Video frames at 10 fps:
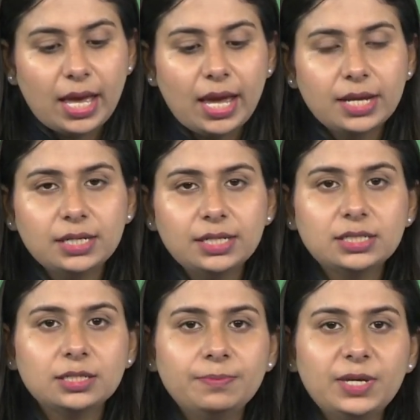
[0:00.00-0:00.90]
and
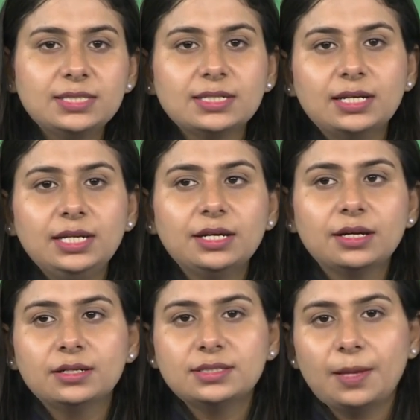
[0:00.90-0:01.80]
it
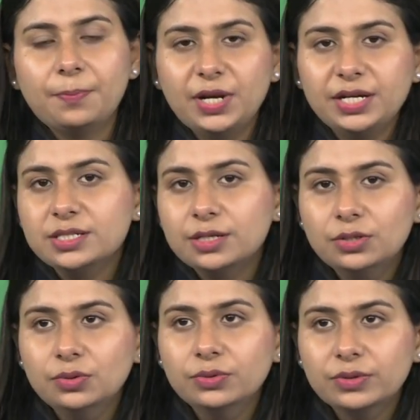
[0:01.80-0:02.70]
basically separates
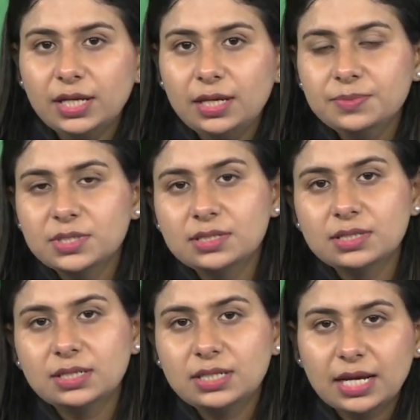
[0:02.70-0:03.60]
the two creams, the
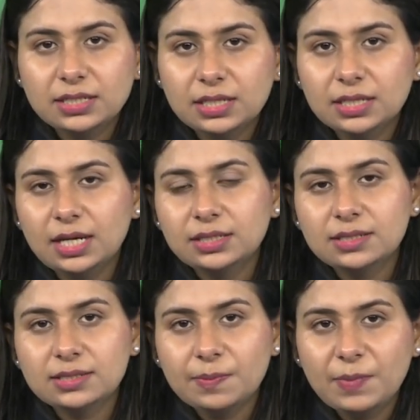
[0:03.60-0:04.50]
syntactic
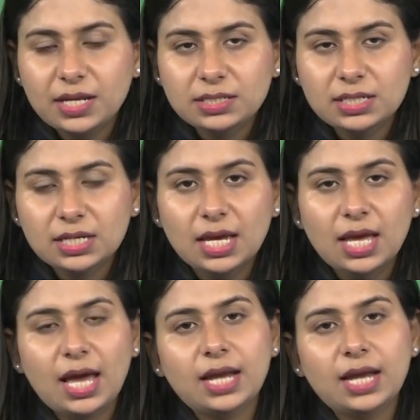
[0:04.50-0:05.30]
and the semantic,